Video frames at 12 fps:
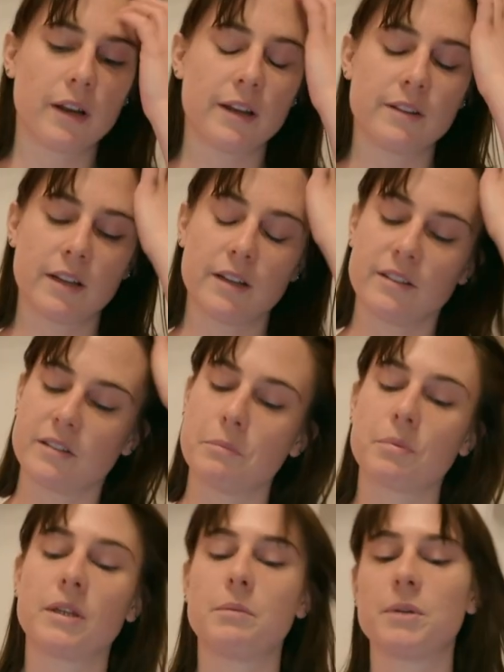and that is
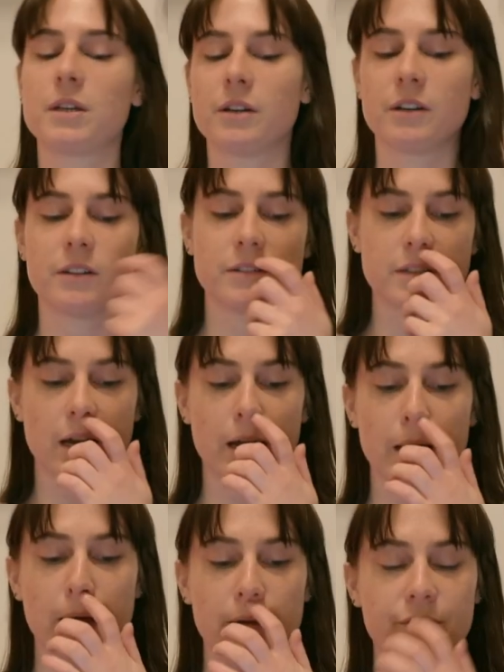simply because
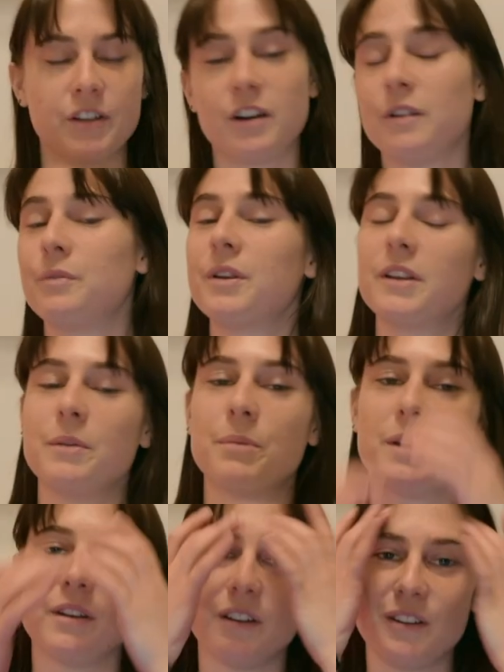I have not really
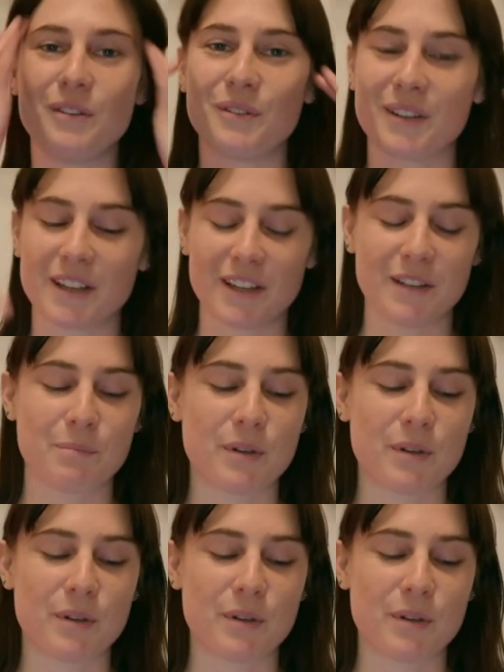been using it.